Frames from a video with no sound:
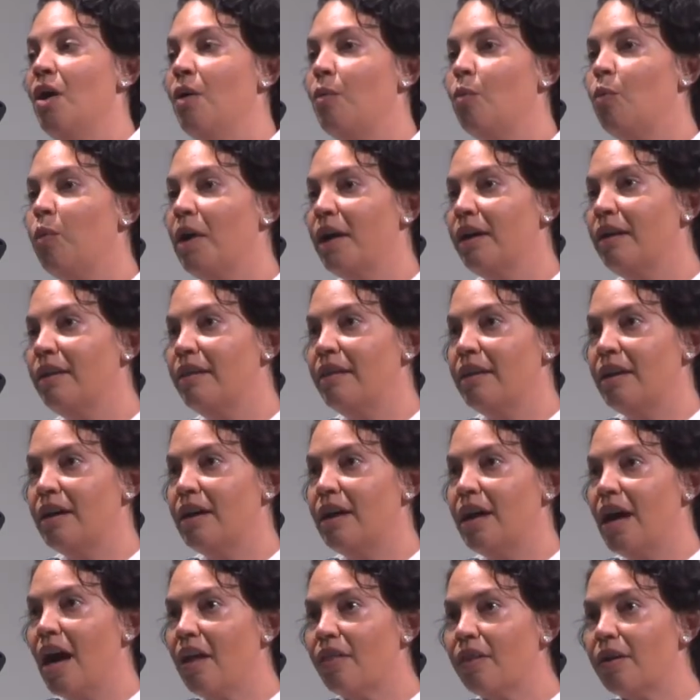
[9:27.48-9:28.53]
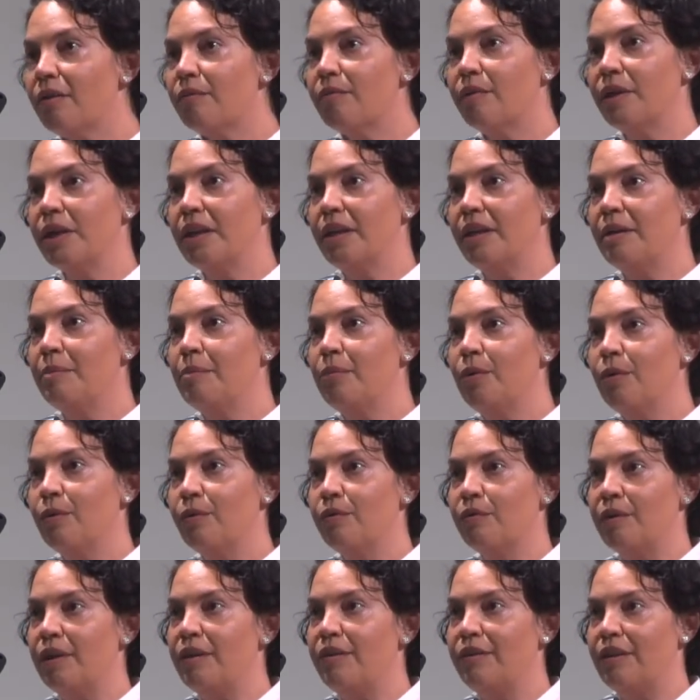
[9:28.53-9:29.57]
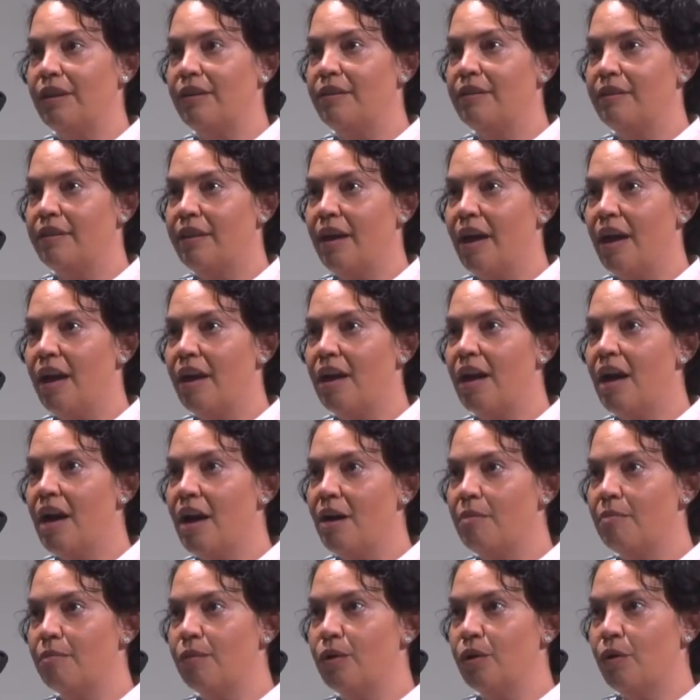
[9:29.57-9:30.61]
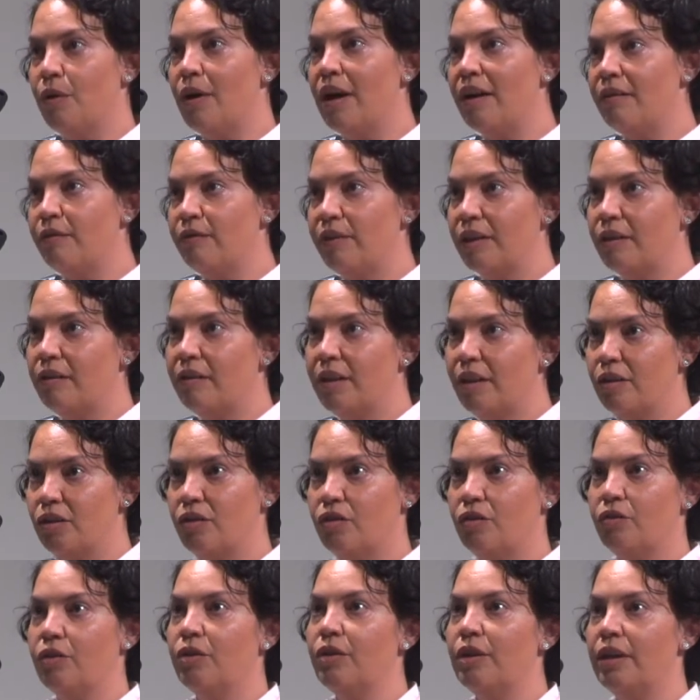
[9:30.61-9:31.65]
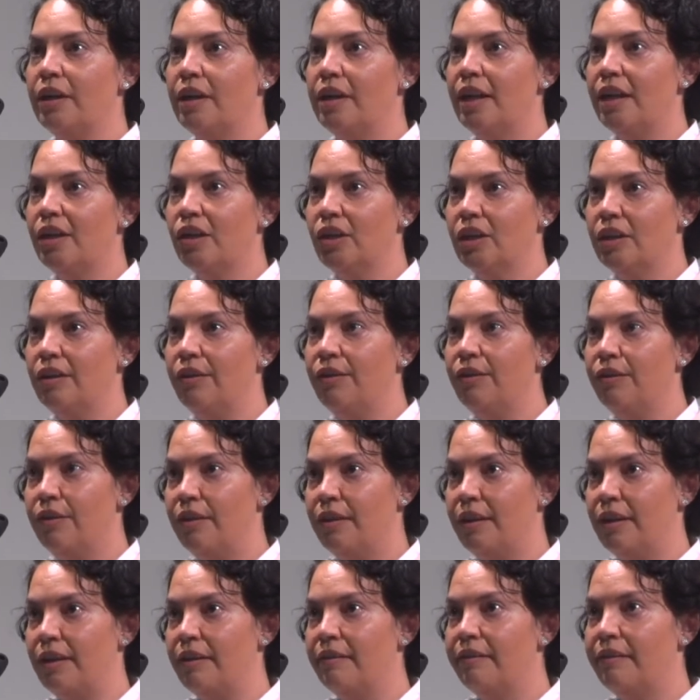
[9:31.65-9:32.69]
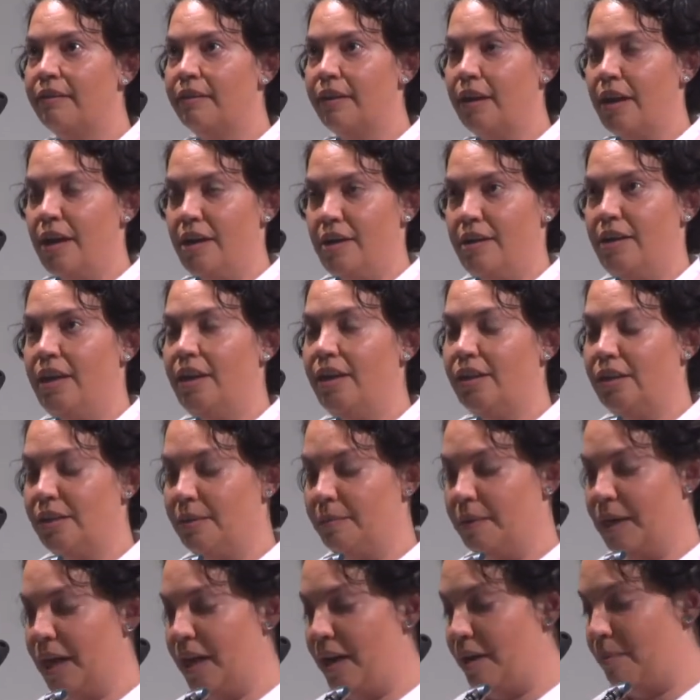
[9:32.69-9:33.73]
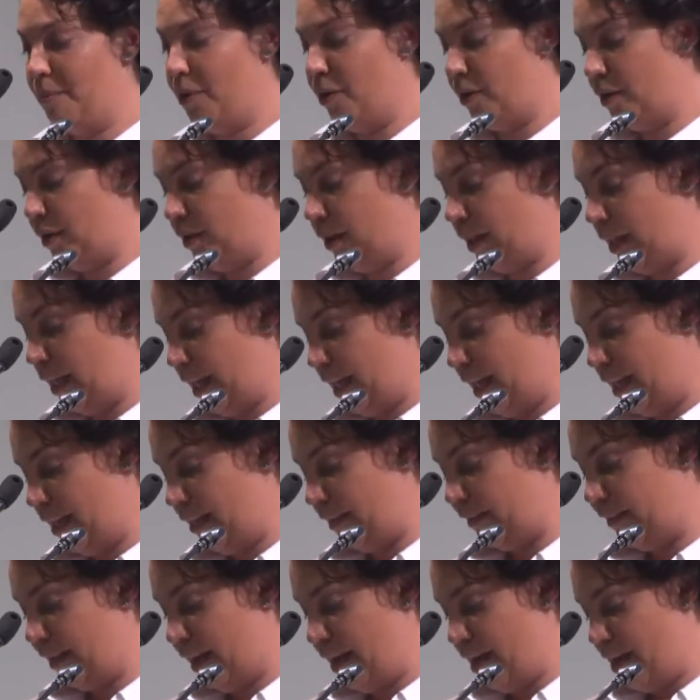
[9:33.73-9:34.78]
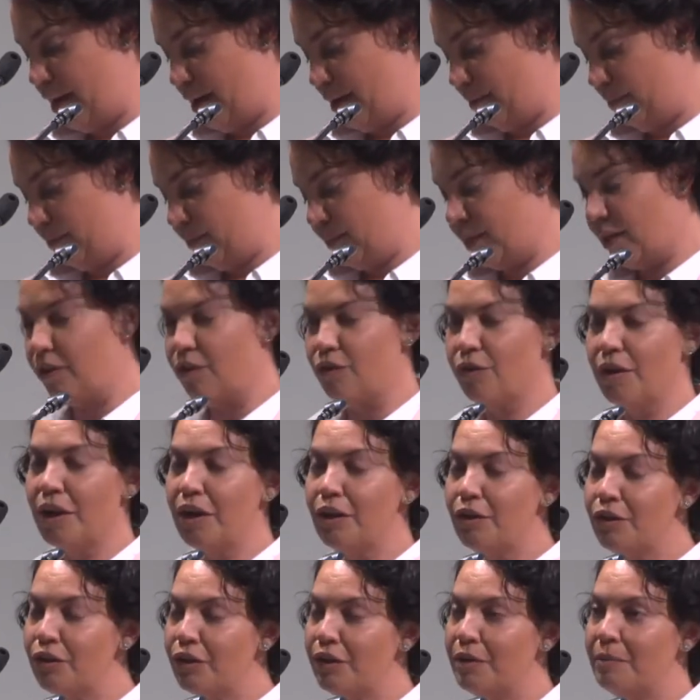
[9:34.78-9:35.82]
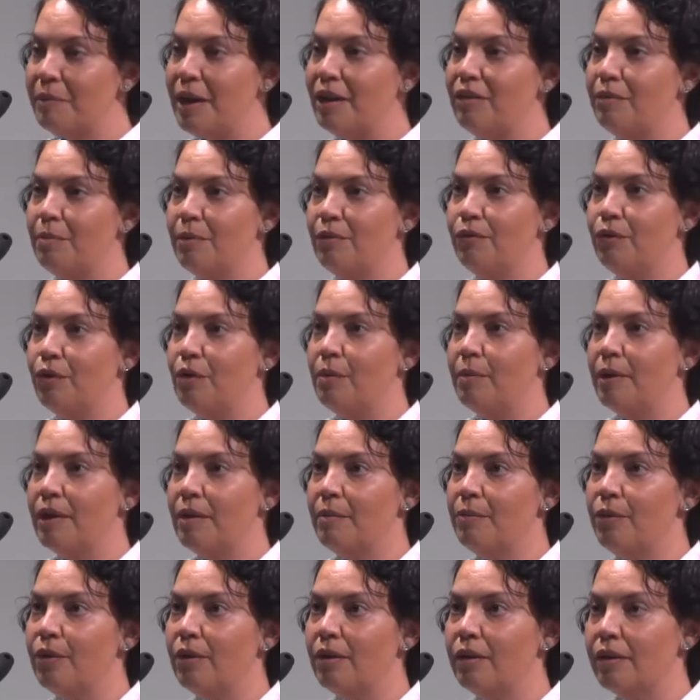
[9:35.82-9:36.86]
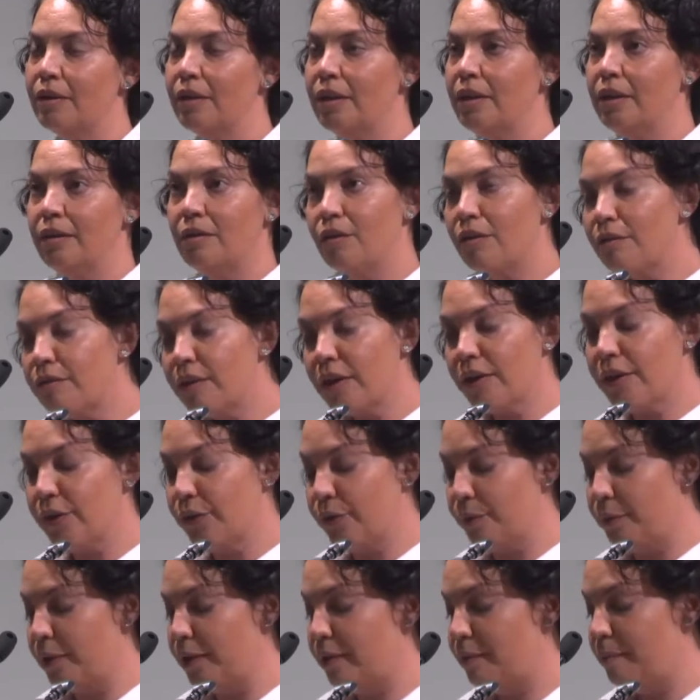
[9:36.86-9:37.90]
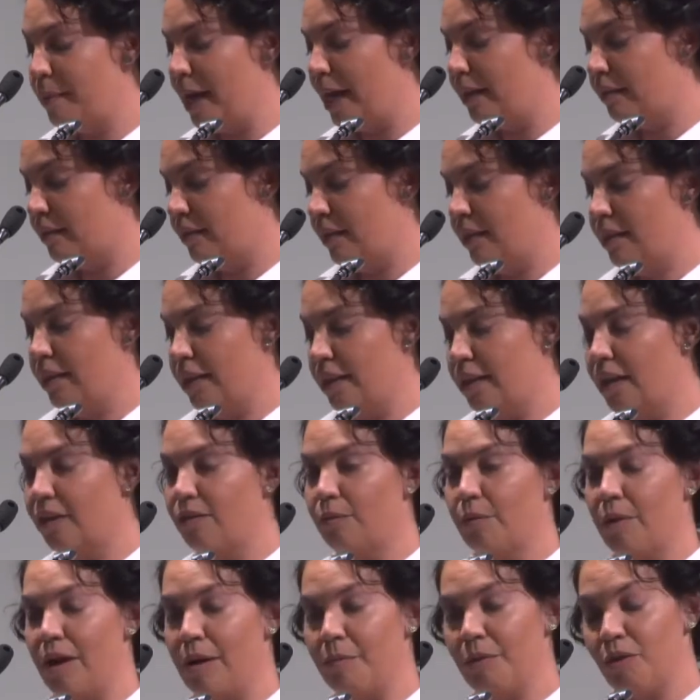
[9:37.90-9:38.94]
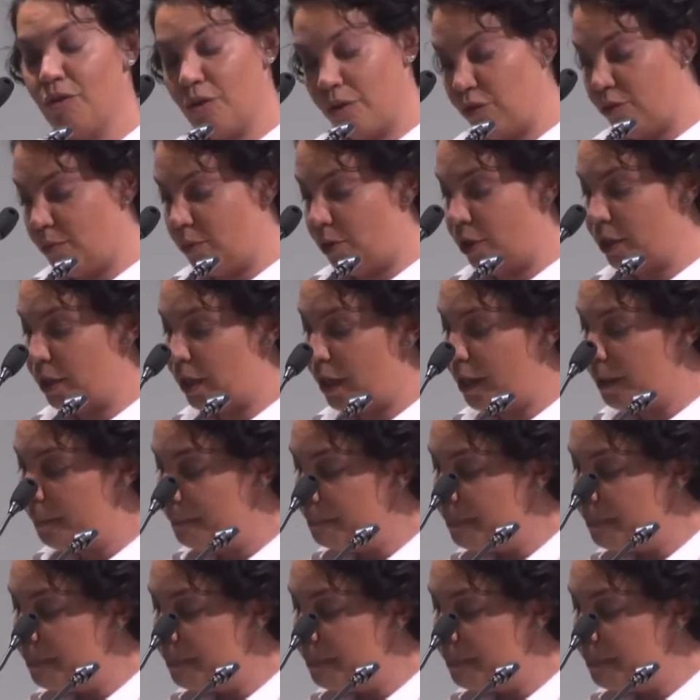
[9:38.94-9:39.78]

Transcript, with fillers: one of the other really important reasons that um, you know I feel such a strong connection to this kinship care model is um, I was trying to do the math before, but I'm not not very good with maths. I think that's why I'm a social worker.